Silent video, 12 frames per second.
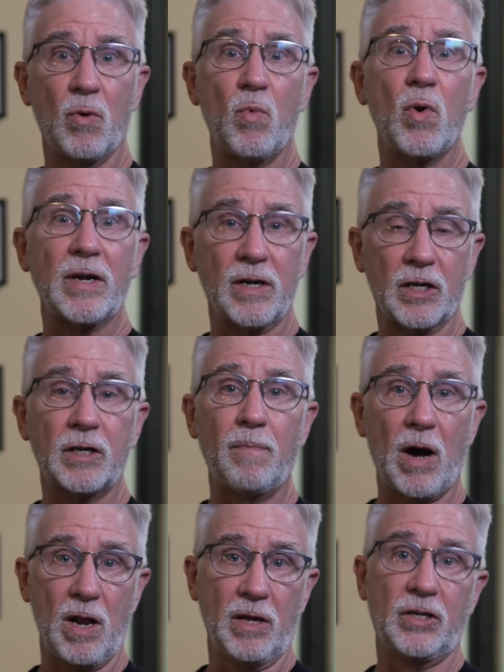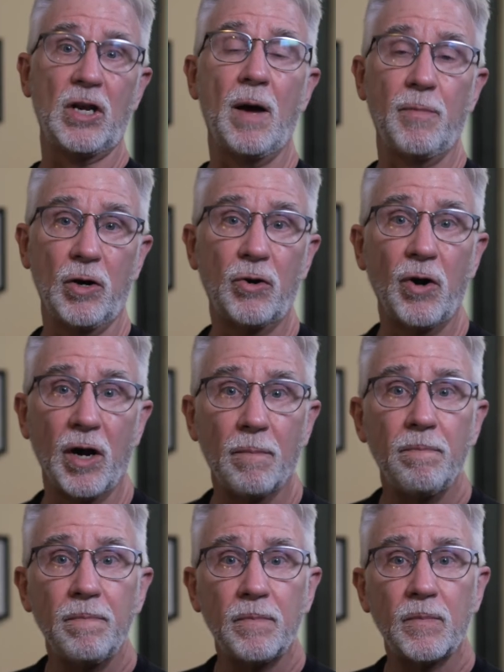witnessed polysomnogram.